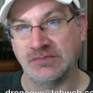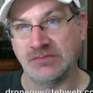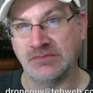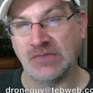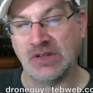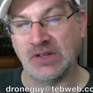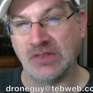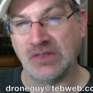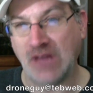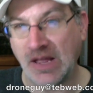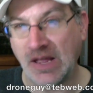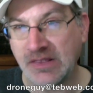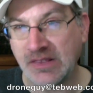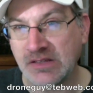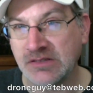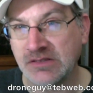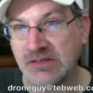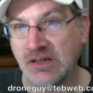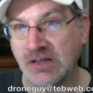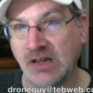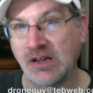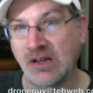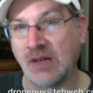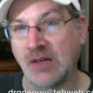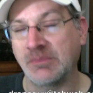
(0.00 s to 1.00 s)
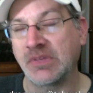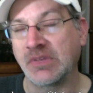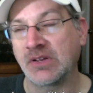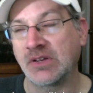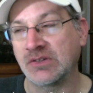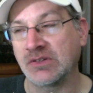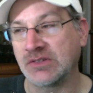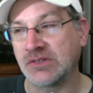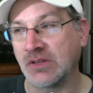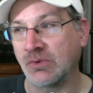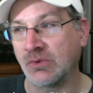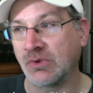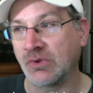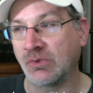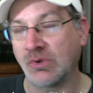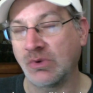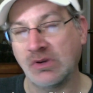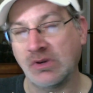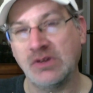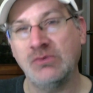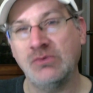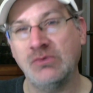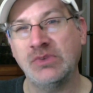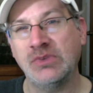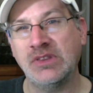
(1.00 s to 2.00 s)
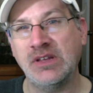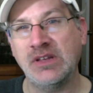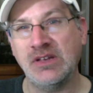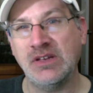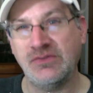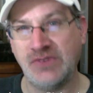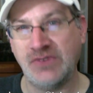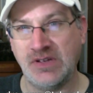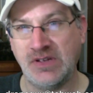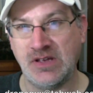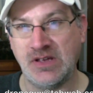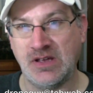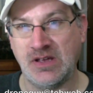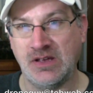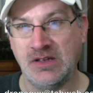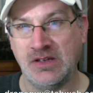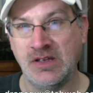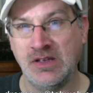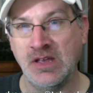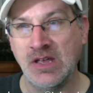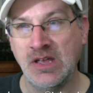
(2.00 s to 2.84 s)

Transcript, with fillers: and not to sign up because they were working with the FAA